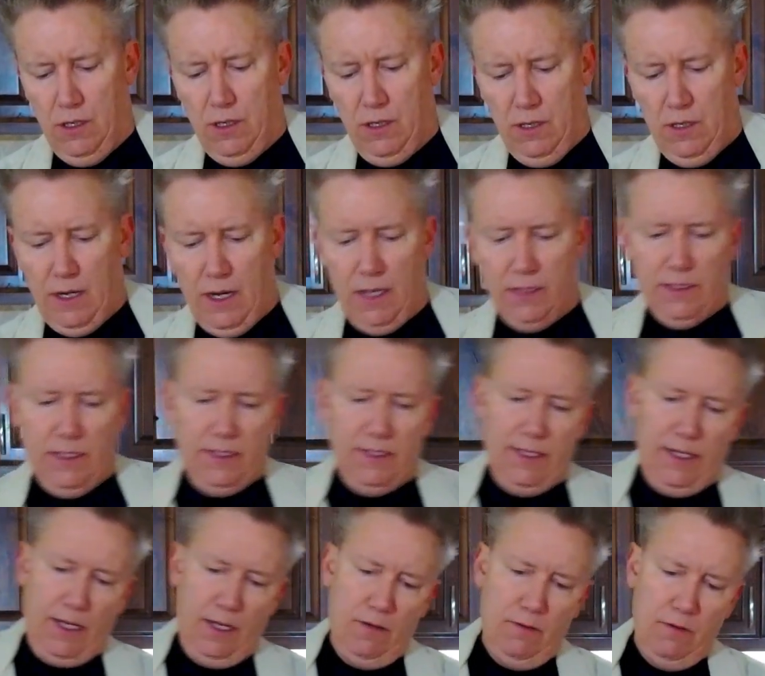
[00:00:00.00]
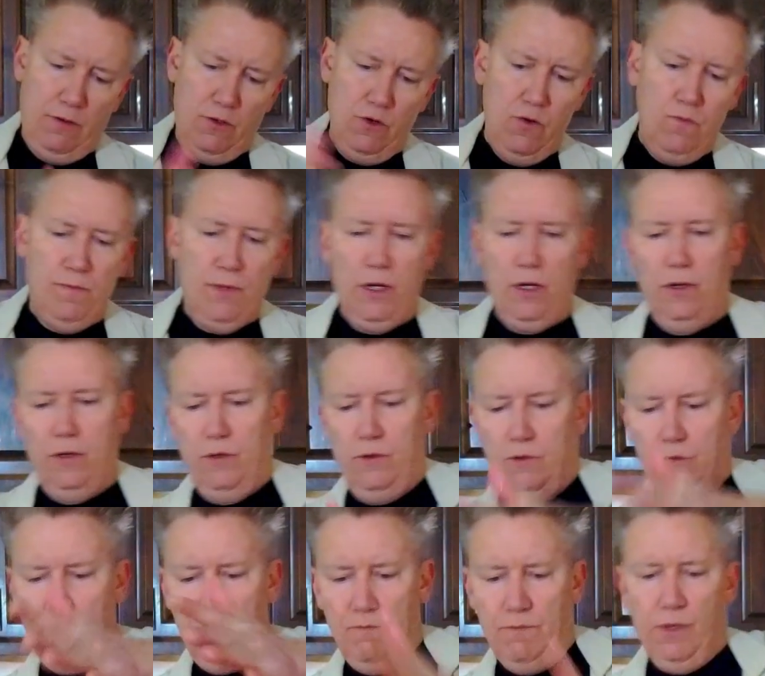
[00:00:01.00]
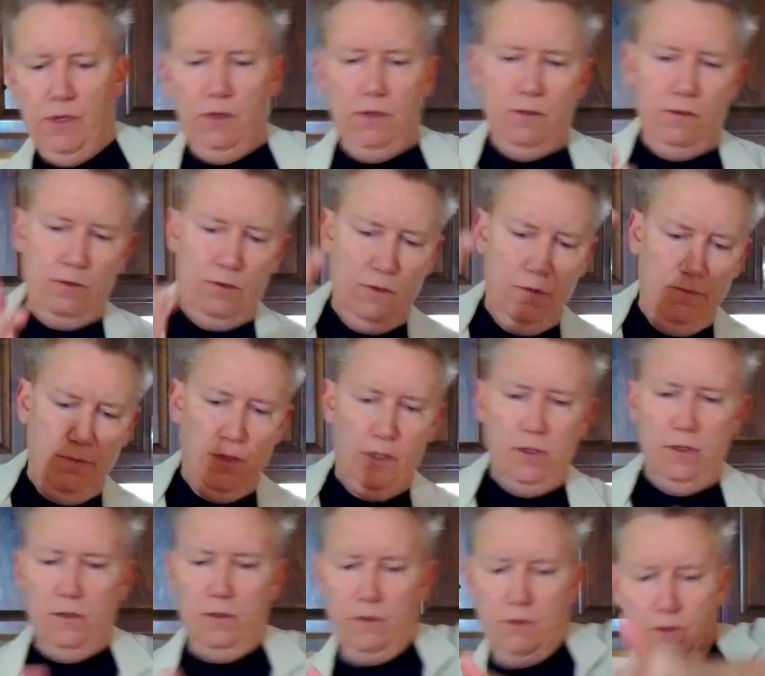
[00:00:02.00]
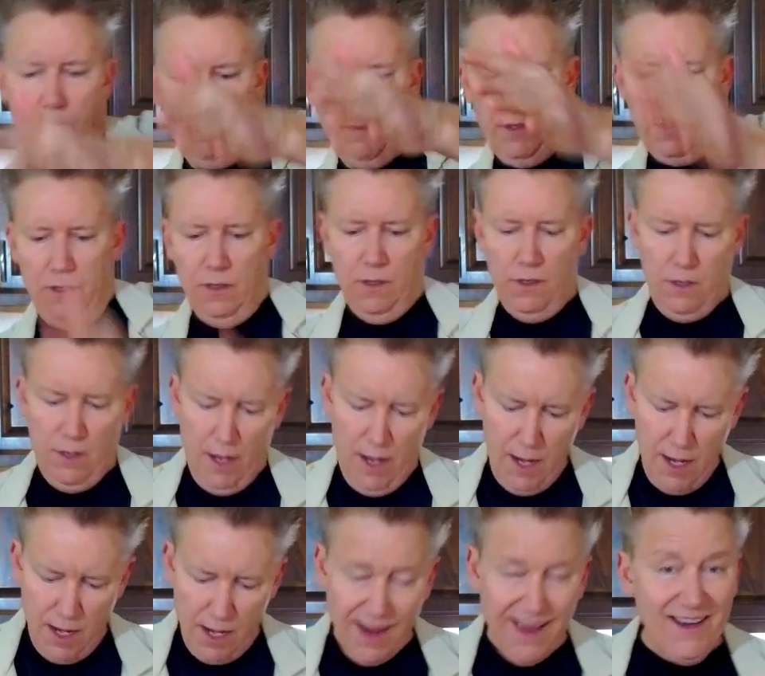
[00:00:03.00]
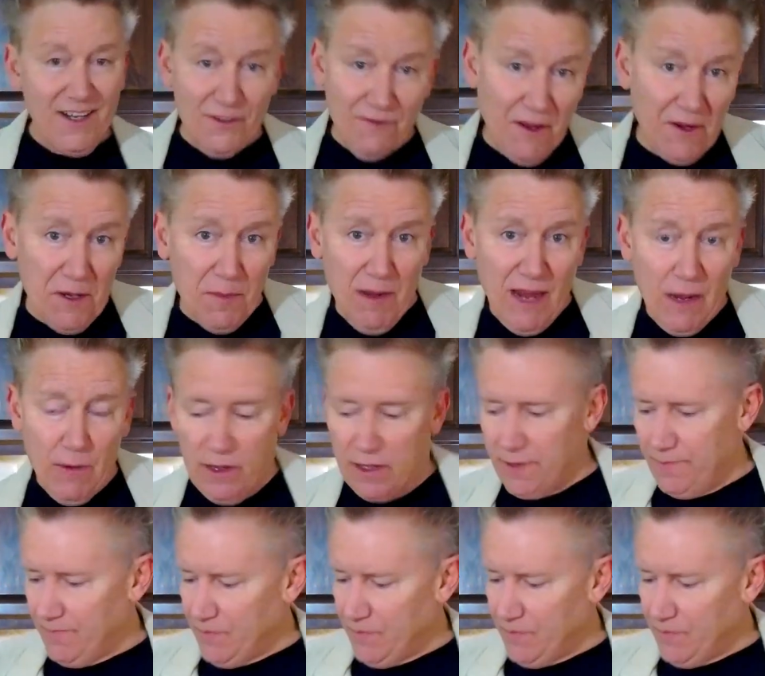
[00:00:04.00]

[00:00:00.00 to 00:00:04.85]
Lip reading: How's it sticking? Doop, doop, doop, doop. Hey, and it's fun to play with.